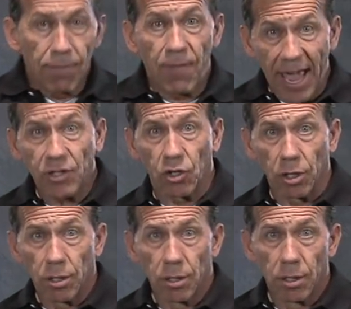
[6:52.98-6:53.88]

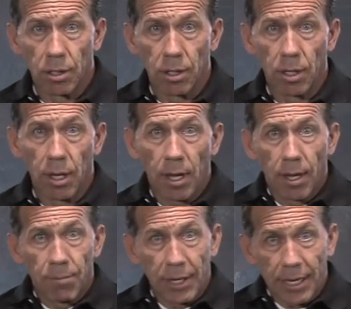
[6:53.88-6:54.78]
faster
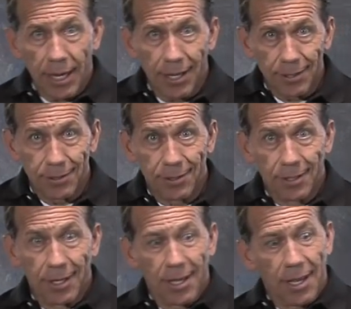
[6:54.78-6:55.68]

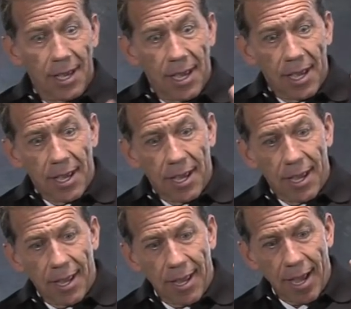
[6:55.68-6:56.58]
because
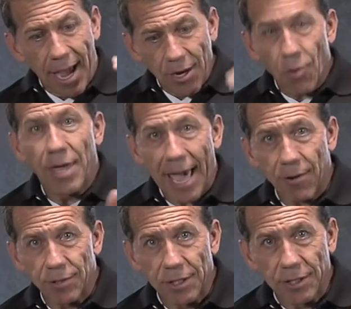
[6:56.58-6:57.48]
I know the
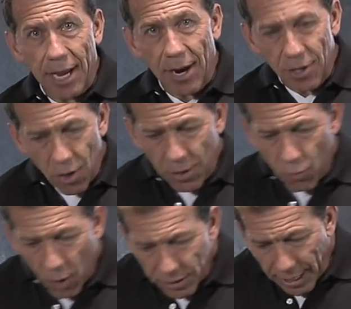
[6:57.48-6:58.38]
accuracy is there. I know
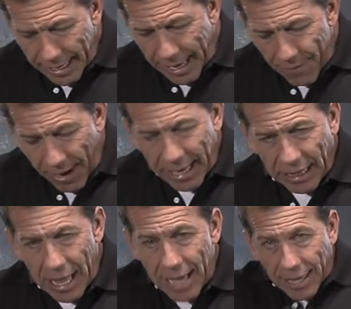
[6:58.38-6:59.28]
that if I can
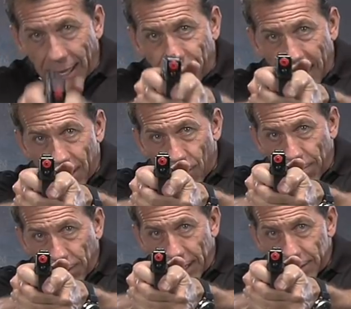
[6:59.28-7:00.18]
lock that left hand in the right
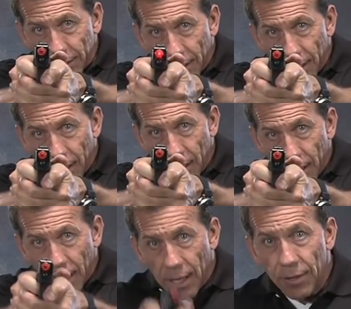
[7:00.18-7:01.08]
place,
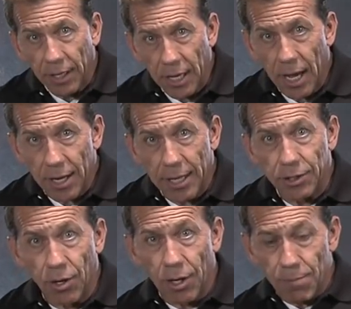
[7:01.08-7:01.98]
the gun is
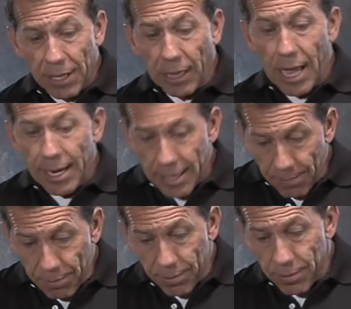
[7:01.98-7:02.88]
going to be lined
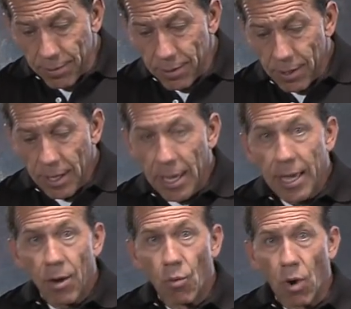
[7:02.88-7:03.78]
up
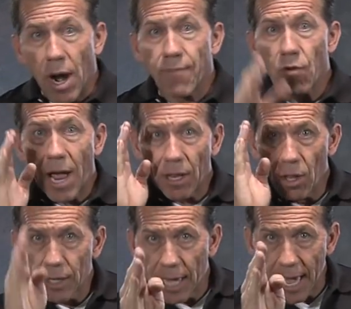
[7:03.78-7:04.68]
wherever I
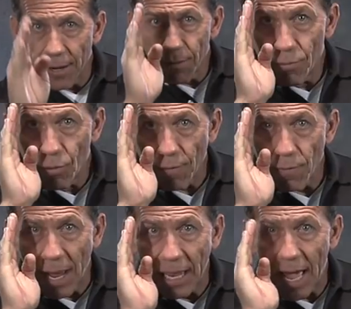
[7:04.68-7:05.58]
look at, wherever
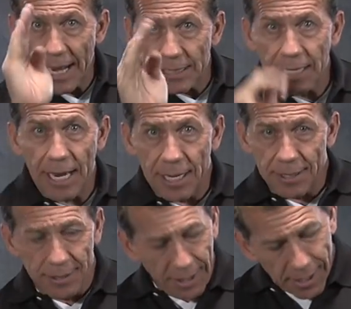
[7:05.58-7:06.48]
my line of sight
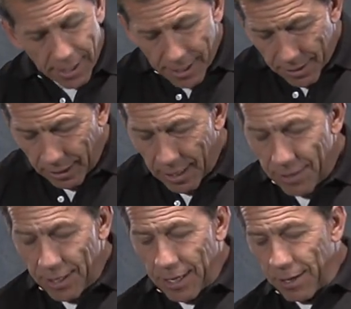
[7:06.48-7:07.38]
is.
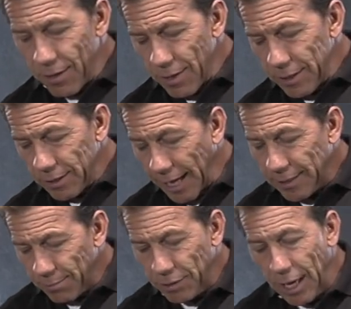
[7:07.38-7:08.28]
The sights
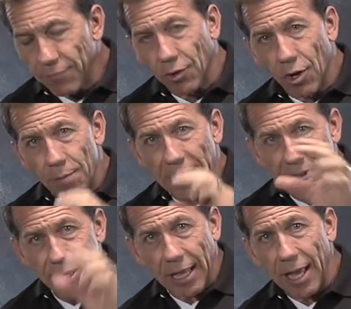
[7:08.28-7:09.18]
themselves are going to be
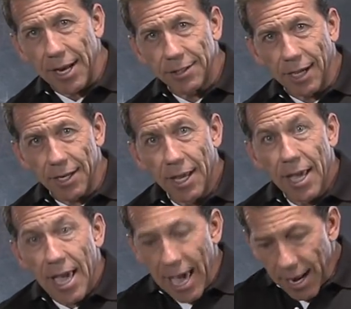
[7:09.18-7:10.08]
in that line of sight,
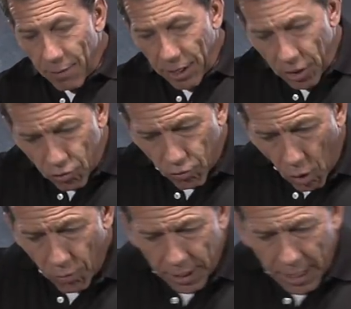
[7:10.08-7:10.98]
and I'm going to
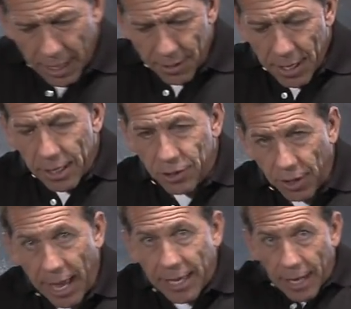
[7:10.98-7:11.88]
control the gun so
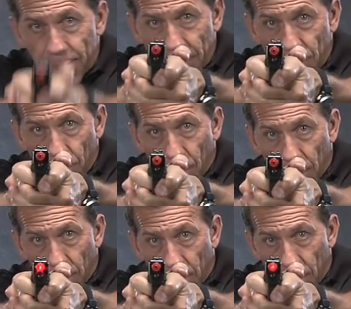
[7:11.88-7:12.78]
that I can get up and do
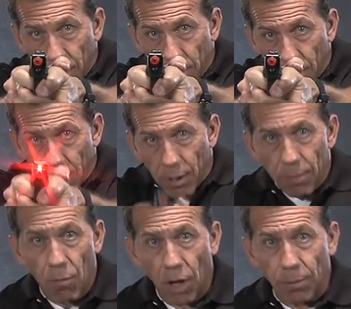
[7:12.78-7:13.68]

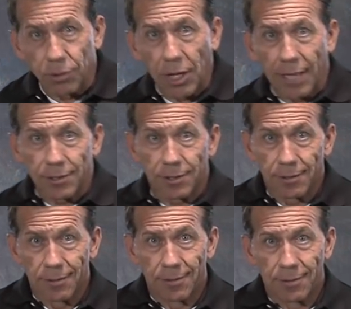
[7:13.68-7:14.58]
multiple shots
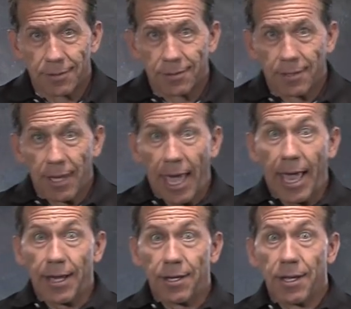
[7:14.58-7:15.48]

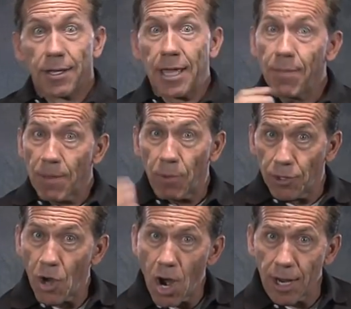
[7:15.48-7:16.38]
and keep them on
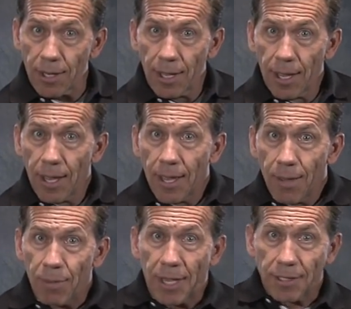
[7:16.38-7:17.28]
target
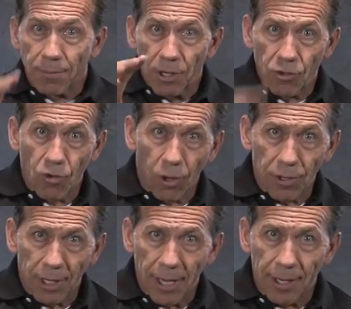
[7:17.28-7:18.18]
because I'm controlling
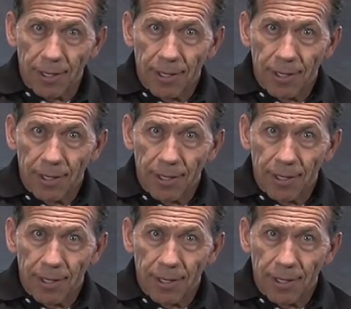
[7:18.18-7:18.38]
the gun.